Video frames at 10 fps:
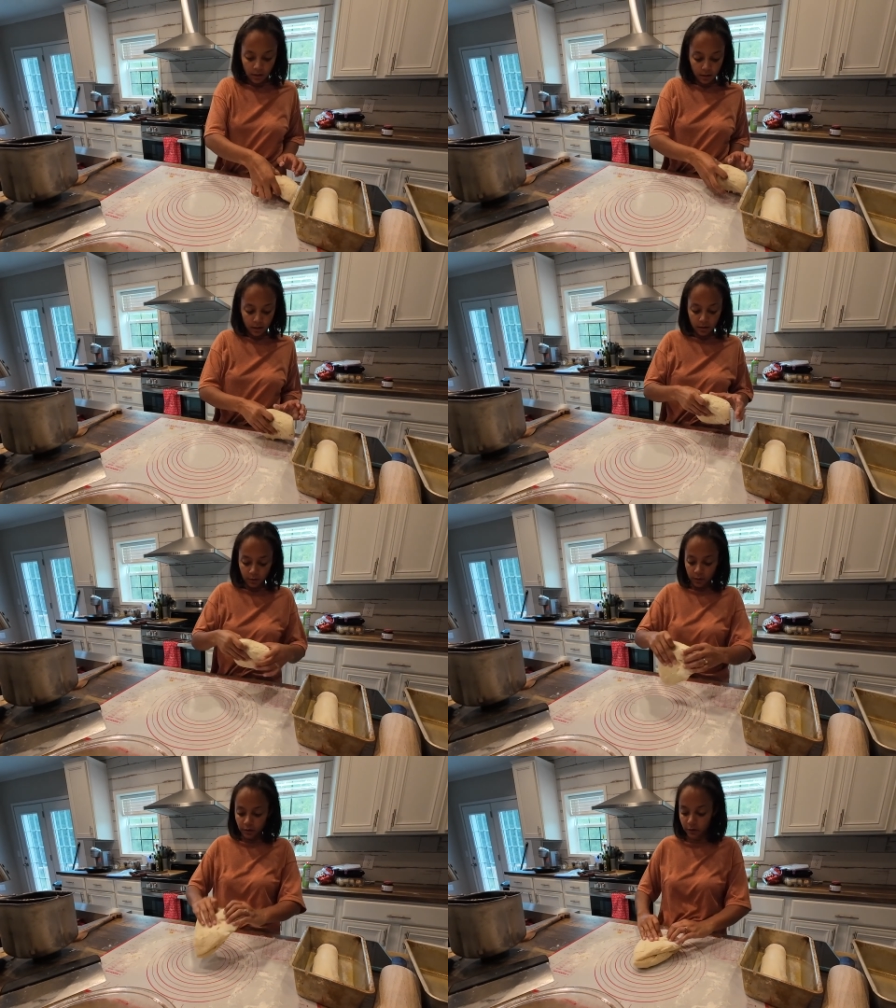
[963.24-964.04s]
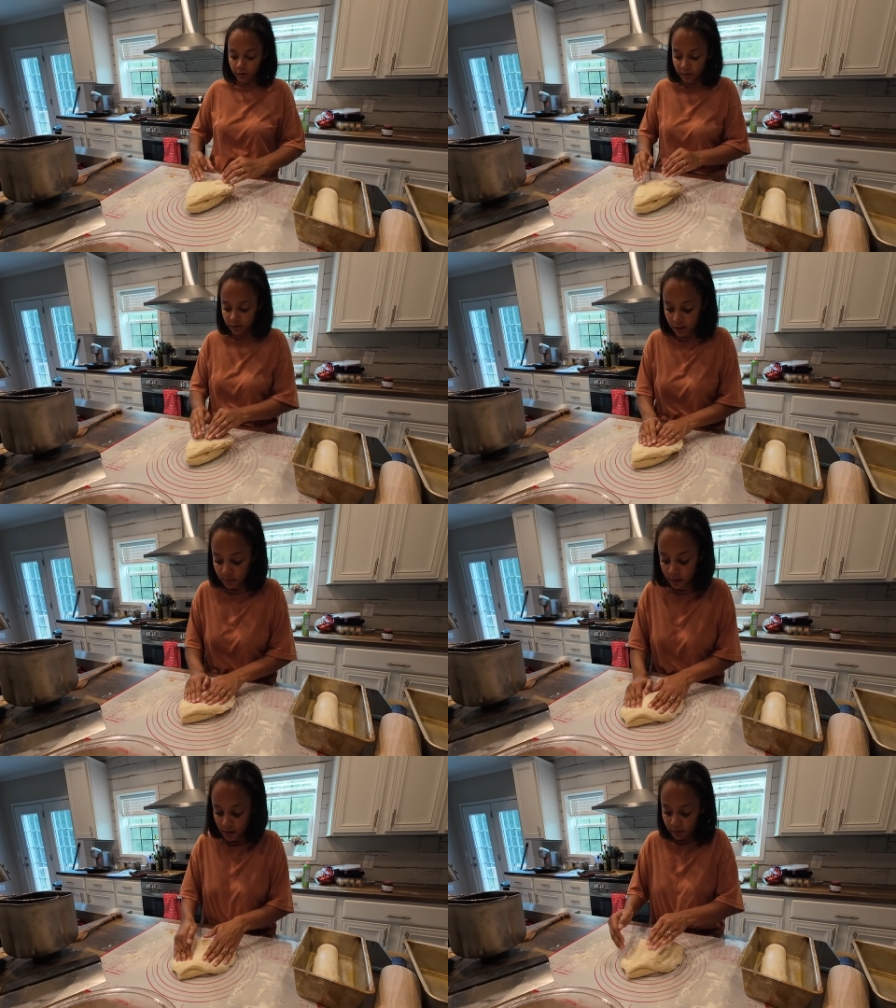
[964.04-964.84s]
And we're going to do the same
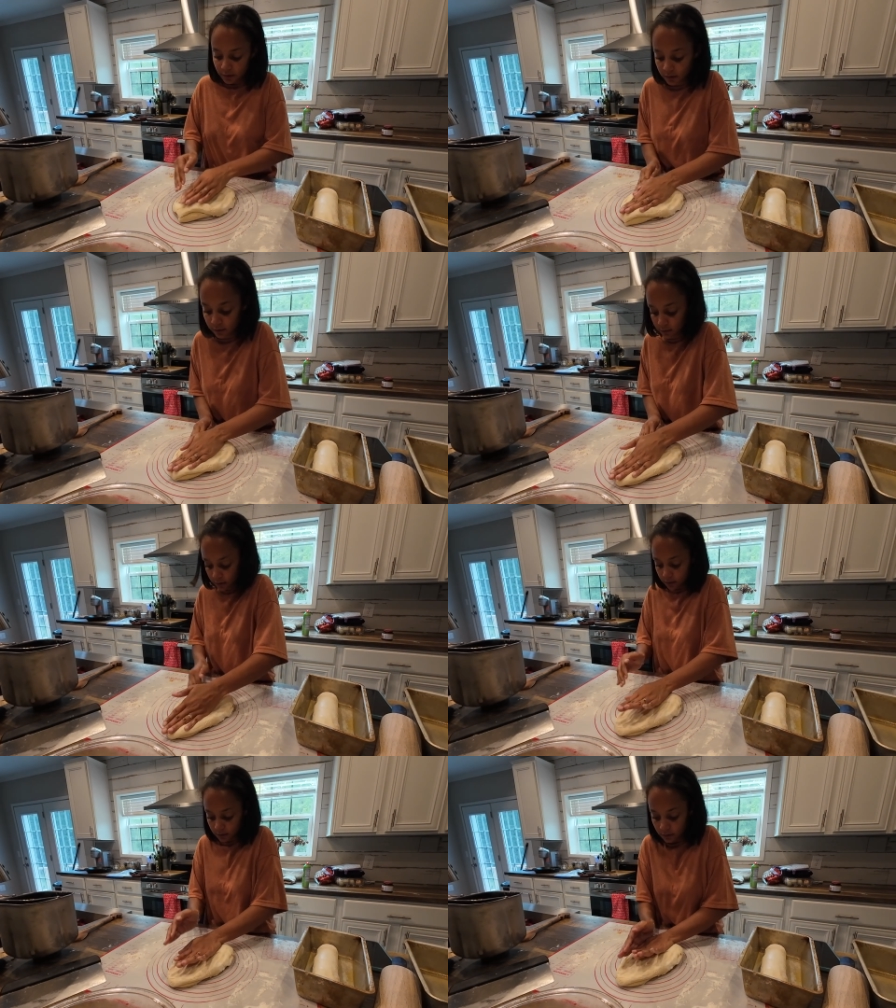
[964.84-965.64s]
thing with this one.